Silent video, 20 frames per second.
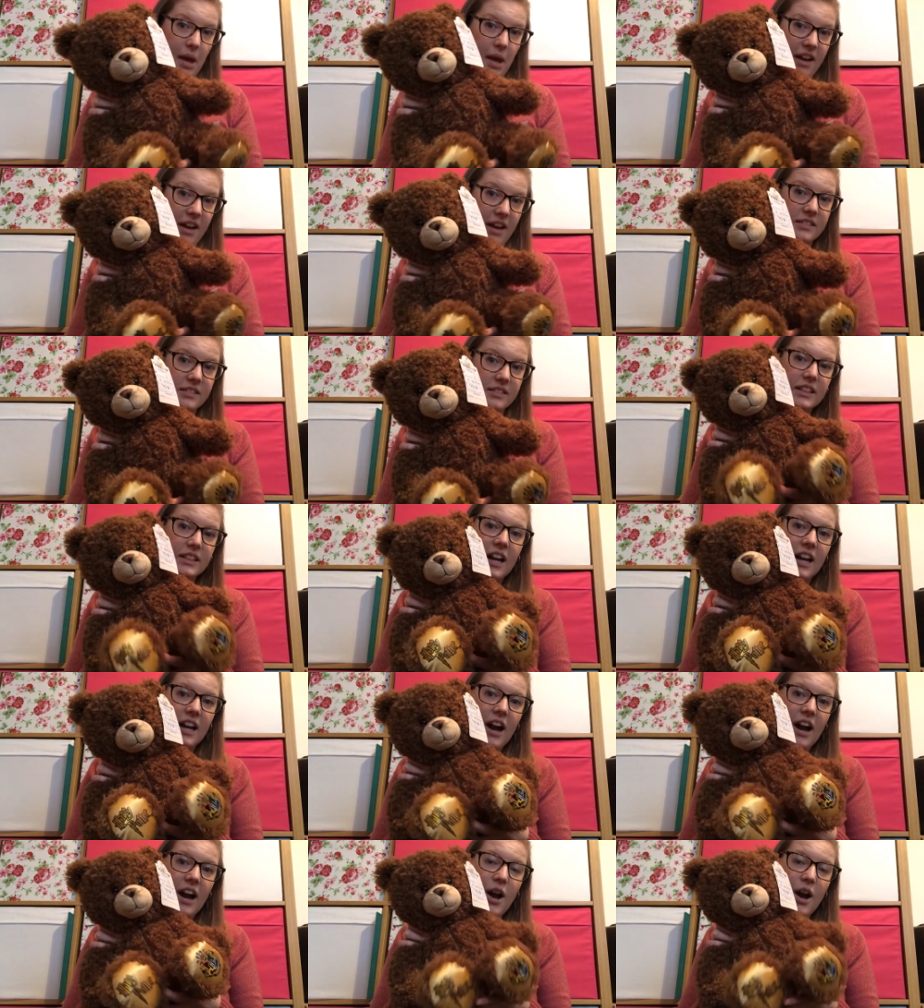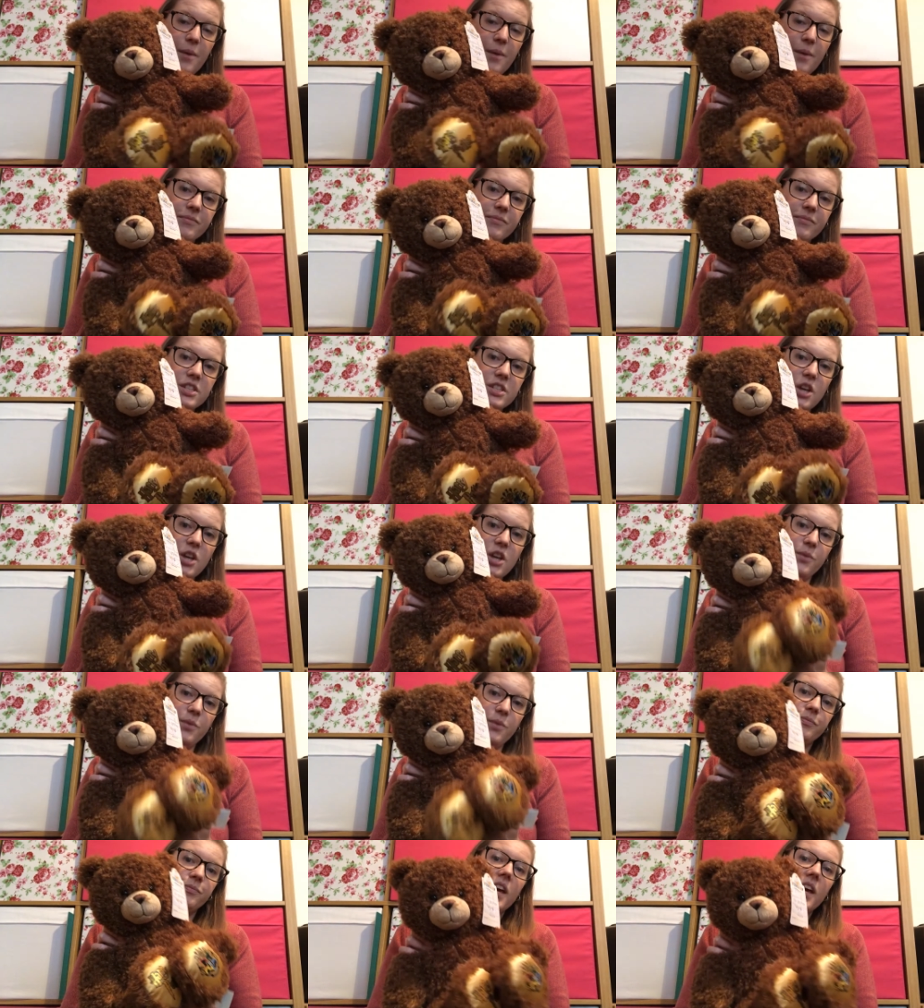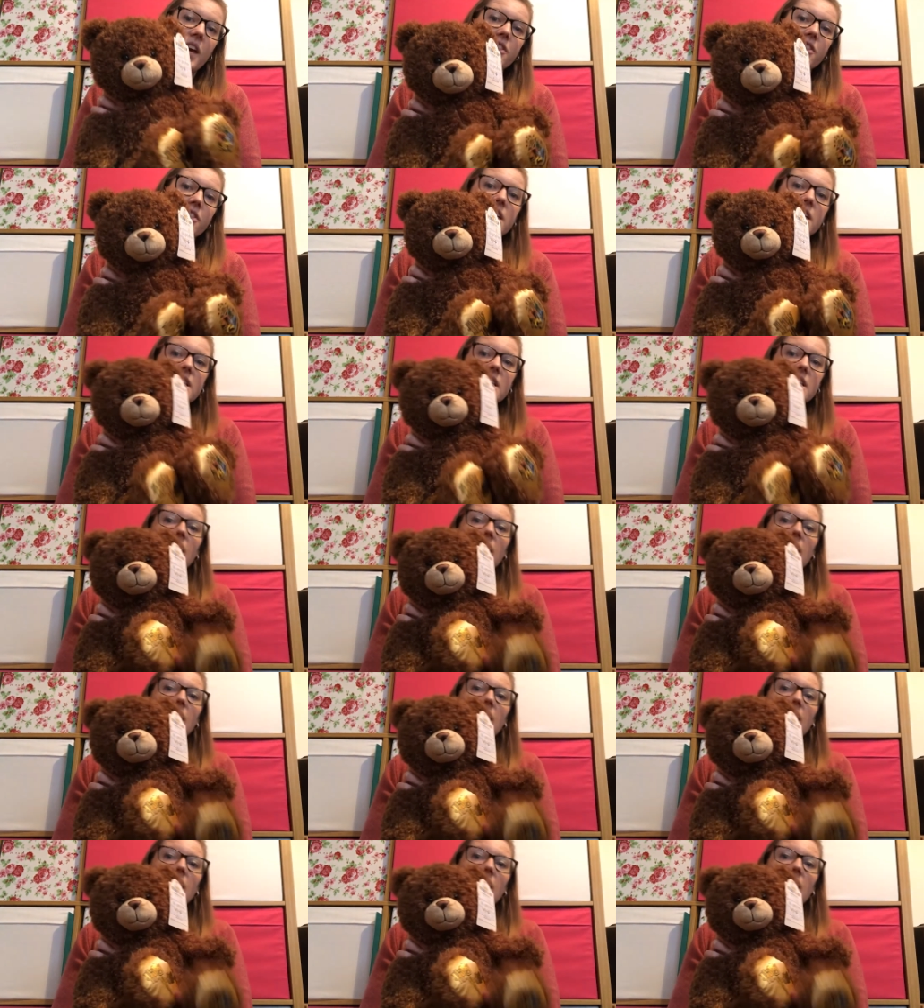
bear um, so this